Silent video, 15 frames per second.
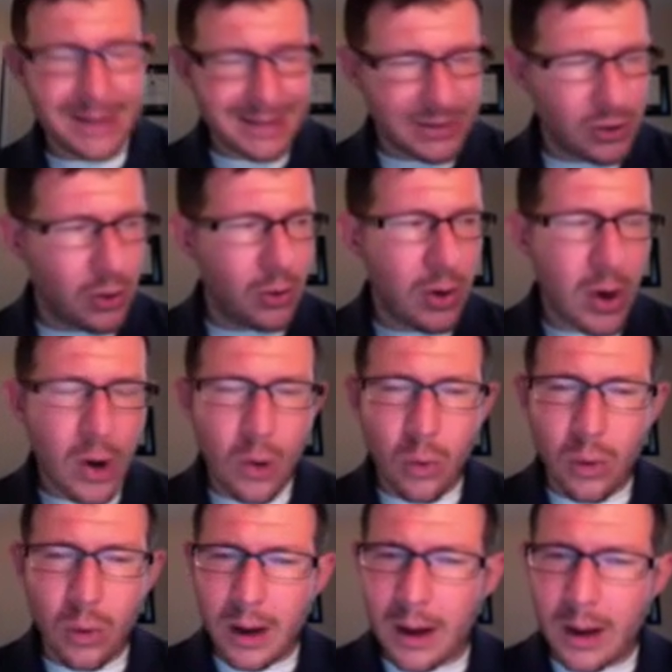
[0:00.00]
So
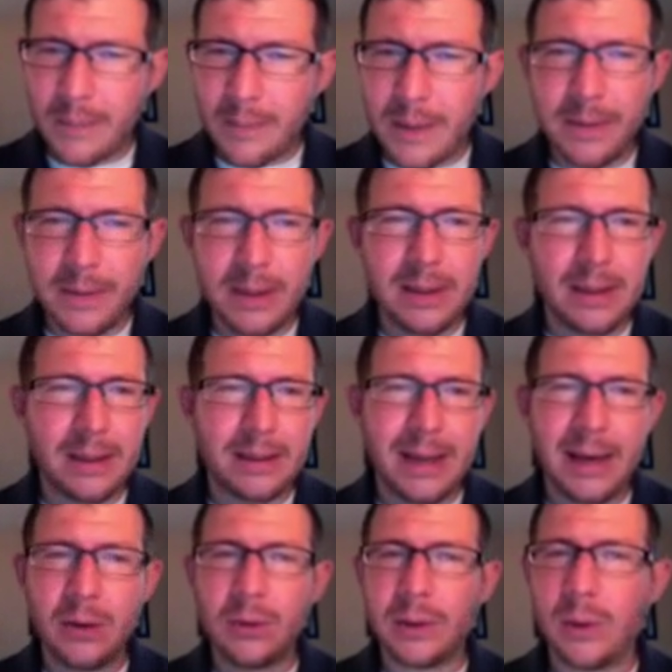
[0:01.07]
maybe
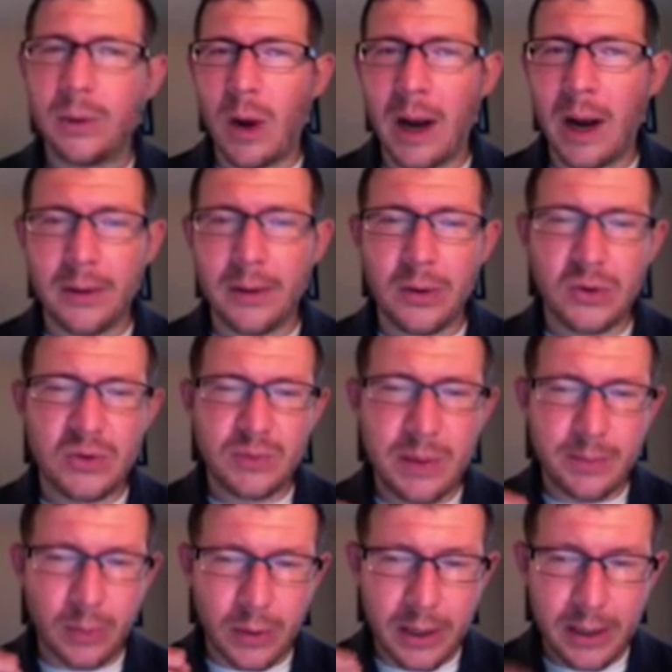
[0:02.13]
not only why are those
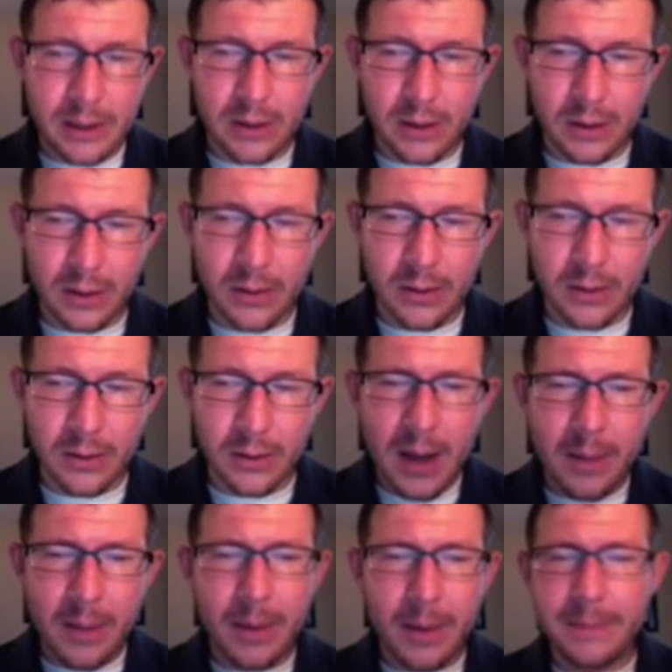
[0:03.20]
people here,
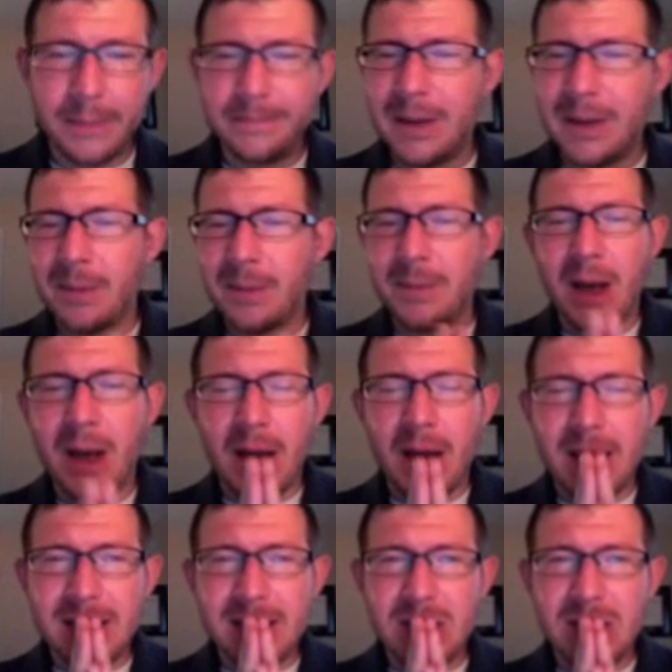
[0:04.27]
but
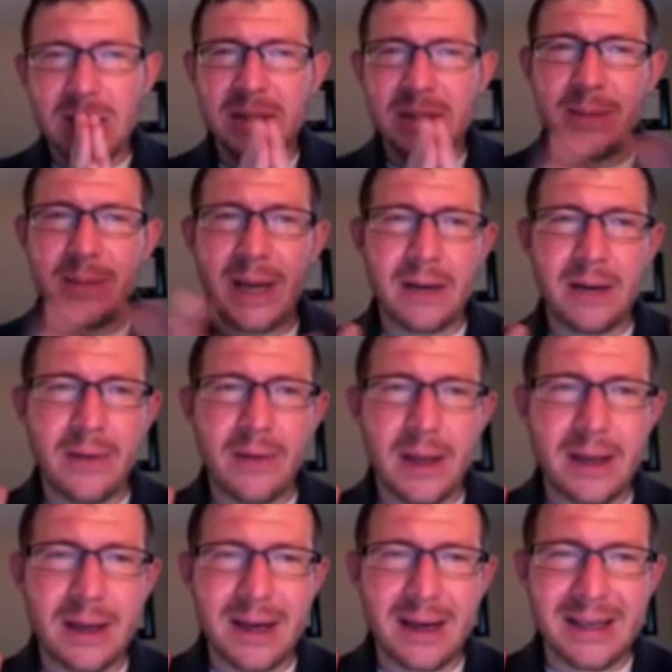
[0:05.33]
is there some kind of
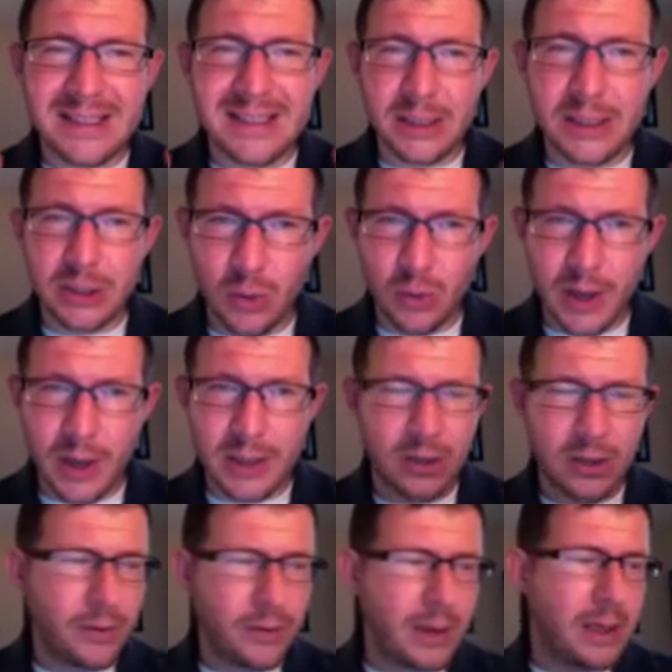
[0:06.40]
a
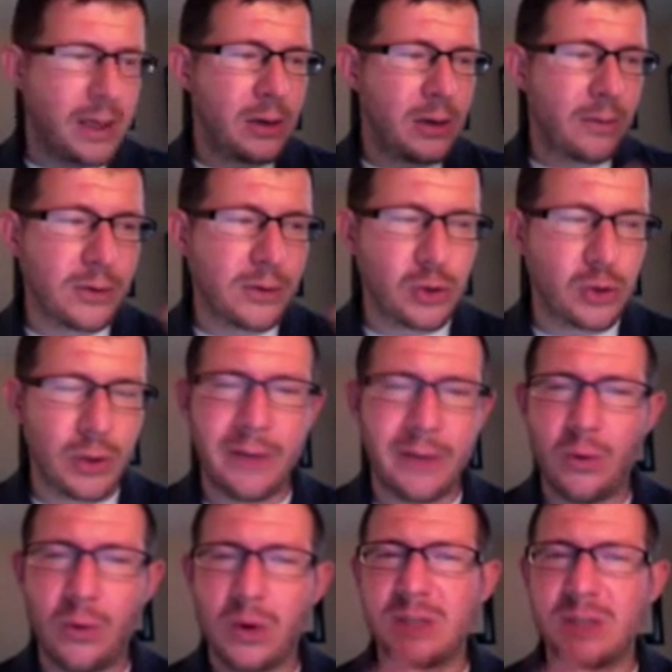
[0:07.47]
situation? Are they here for
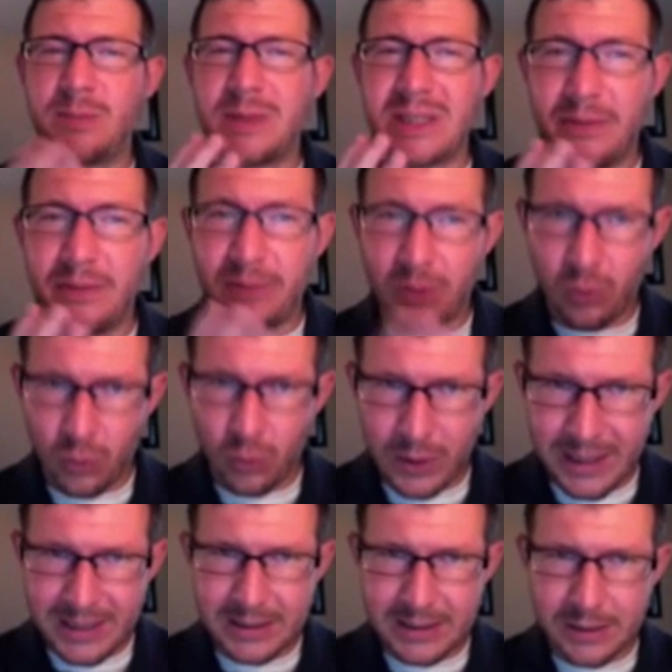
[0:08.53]
training for a specific
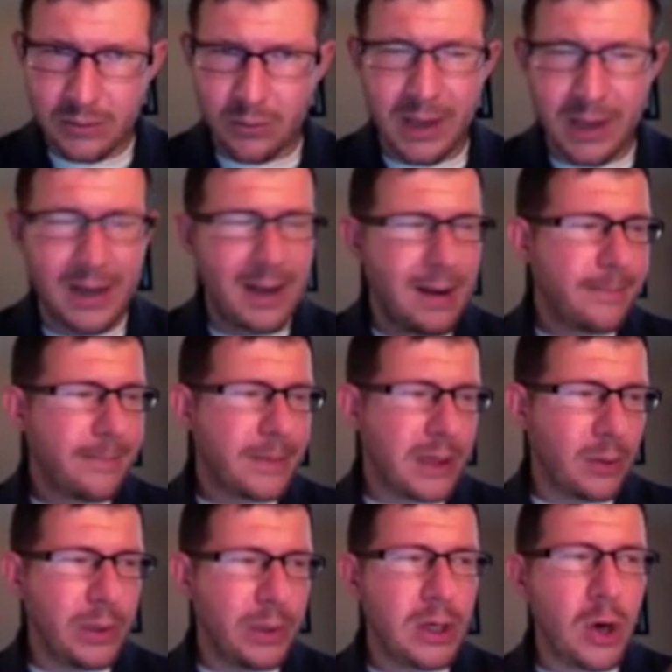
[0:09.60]
reason, right?
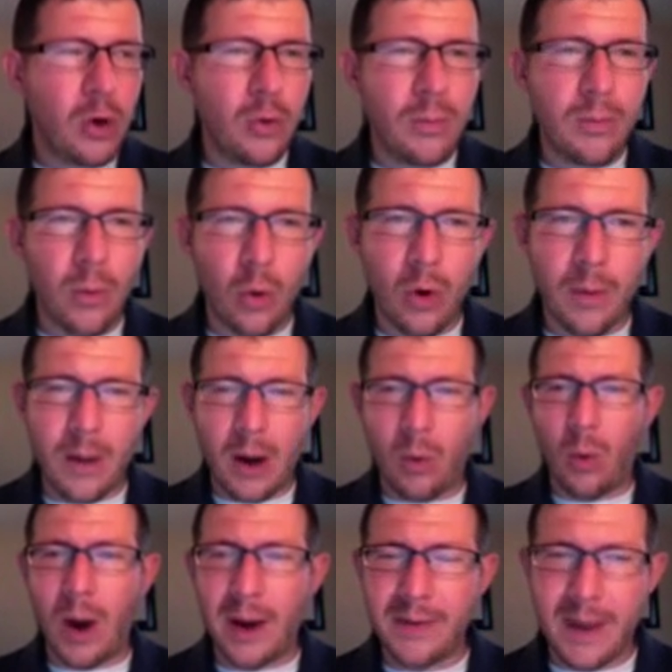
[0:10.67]
Can we know more about
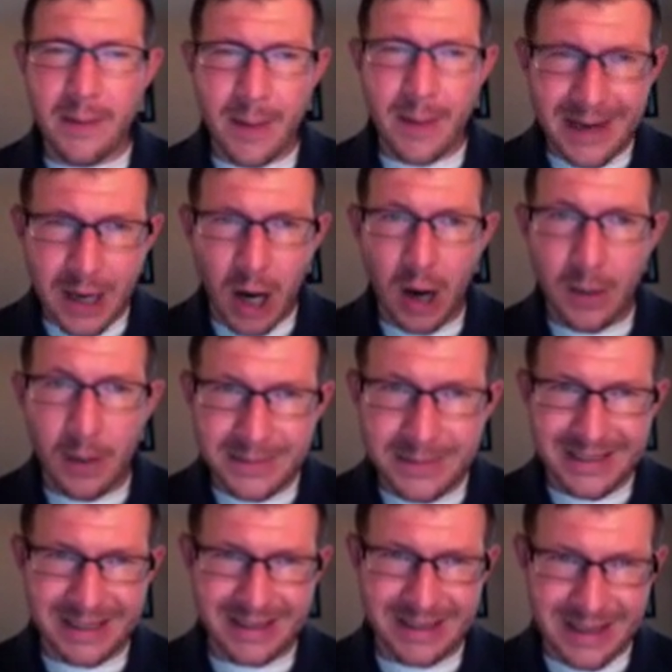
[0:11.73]
why they might come
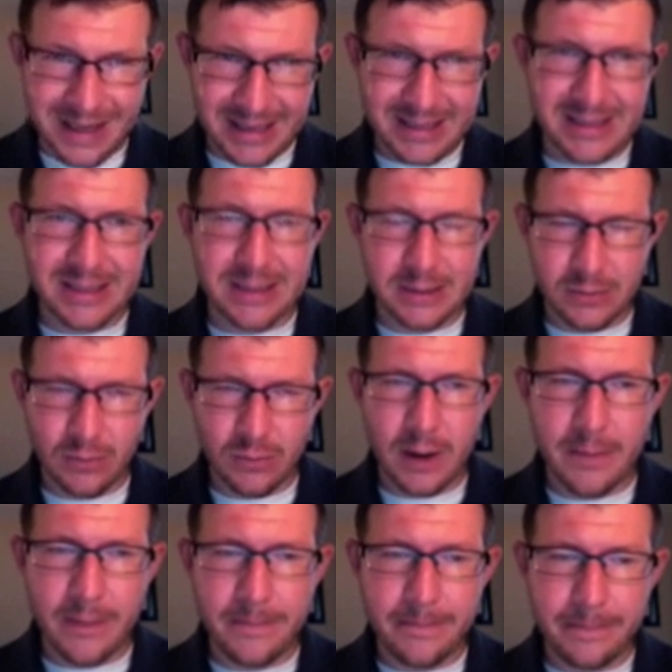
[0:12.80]
to this,
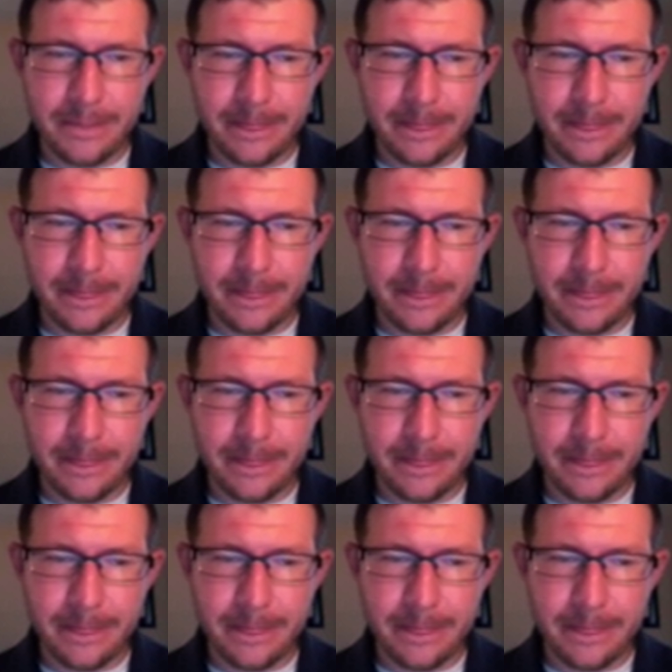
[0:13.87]
right?